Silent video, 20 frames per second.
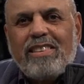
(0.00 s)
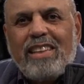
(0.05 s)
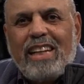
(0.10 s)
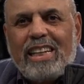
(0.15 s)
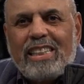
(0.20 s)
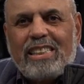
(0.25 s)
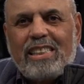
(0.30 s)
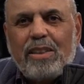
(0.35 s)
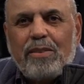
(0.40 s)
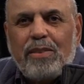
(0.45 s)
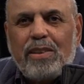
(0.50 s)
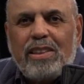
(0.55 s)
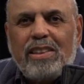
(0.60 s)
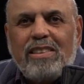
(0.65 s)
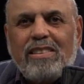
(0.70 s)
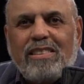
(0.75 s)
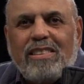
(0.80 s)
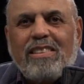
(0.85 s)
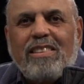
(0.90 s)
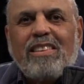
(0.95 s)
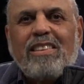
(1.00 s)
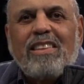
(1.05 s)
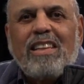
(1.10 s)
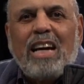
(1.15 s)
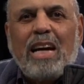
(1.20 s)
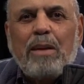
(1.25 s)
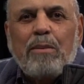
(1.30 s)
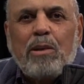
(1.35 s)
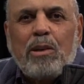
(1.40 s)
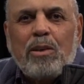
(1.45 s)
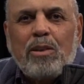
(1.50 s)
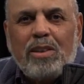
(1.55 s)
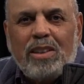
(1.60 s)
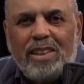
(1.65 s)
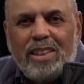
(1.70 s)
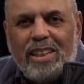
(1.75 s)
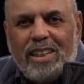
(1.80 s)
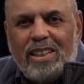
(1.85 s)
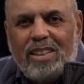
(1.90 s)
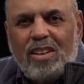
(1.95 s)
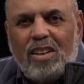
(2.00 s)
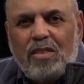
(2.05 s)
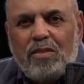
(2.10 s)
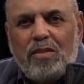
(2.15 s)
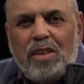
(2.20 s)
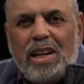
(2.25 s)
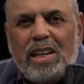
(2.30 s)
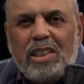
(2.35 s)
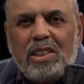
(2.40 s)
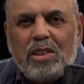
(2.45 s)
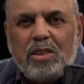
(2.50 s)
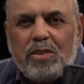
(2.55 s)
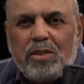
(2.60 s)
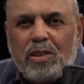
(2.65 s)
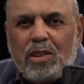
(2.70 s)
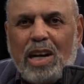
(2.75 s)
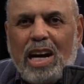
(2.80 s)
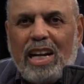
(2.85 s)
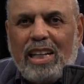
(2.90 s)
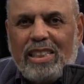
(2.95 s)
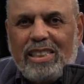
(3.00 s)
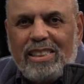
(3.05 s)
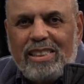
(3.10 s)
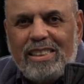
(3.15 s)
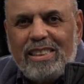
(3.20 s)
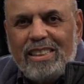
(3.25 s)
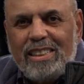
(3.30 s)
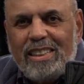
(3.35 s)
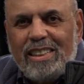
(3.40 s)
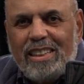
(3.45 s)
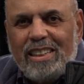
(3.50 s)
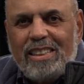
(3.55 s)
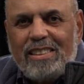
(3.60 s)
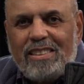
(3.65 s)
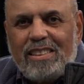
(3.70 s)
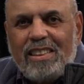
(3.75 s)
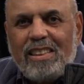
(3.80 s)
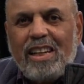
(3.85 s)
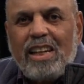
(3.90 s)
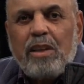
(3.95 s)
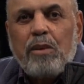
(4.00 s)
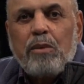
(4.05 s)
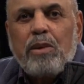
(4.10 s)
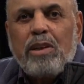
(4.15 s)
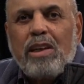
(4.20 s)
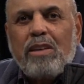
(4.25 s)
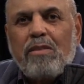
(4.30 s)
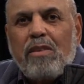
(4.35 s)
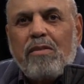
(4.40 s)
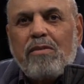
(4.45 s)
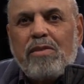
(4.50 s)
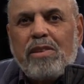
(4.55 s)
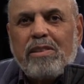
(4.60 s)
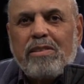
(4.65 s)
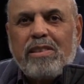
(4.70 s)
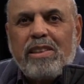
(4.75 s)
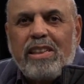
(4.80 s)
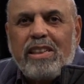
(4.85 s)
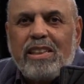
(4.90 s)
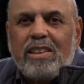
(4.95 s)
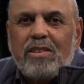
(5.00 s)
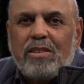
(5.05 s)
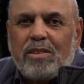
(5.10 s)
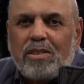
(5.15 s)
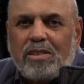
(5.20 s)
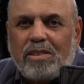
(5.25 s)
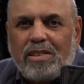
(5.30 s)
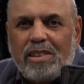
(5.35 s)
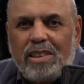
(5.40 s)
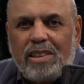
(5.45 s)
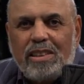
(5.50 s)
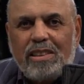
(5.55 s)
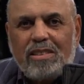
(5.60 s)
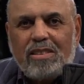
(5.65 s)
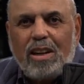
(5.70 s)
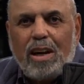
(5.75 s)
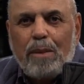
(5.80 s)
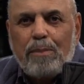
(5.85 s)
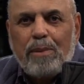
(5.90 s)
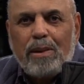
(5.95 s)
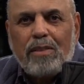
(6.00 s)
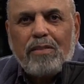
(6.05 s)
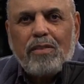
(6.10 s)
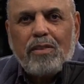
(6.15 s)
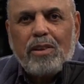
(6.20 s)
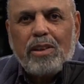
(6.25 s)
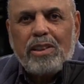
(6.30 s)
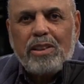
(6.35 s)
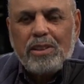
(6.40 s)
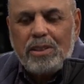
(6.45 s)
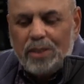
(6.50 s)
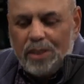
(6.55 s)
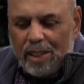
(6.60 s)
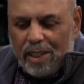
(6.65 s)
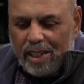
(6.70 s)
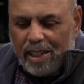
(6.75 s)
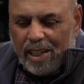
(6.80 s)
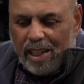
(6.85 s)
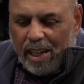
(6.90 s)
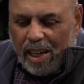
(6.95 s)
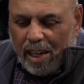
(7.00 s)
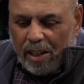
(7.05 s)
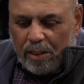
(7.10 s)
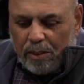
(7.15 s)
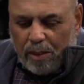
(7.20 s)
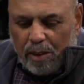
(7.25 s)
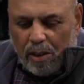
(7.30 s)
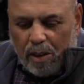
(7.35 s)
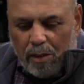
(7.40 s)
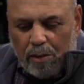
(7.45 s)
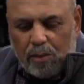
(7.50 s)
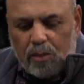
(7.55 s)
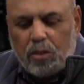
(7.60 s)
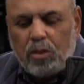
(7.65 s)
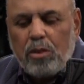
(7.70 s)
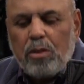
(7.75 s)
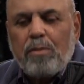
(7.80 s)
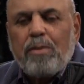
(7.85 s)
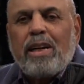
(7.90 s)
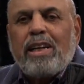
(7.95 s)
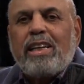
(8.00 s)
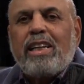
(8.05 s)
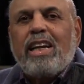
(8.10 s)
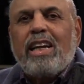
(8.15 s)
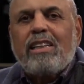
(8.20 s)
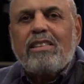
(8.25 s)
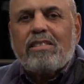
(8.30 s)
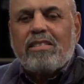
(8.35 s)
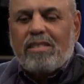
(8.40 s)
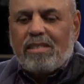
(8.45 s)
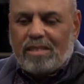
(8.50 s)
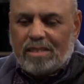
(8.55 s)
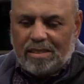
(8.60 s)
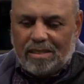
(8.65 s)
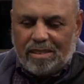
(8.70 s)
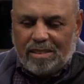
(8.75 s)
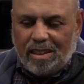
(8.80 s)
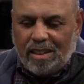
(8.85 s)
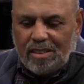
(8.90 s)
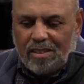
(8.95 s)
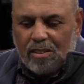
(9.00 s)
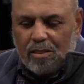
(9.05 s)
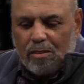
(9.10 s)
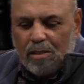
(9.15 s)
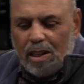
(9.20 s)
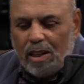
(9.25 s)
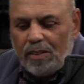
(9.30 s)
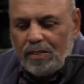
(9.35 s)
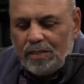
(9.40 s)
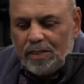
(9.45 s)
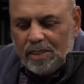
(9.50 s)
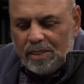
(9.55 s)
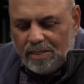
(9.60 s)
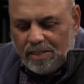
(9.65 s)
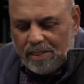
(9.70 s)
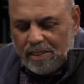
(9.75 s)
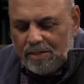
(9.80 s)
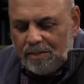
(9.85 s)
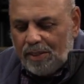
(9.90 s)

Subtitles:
and activities in Nanaimo and on Vancouver Island. And tonight we have a very interesting topic for you. And two of my guests, Dr. Ralph Nilsson,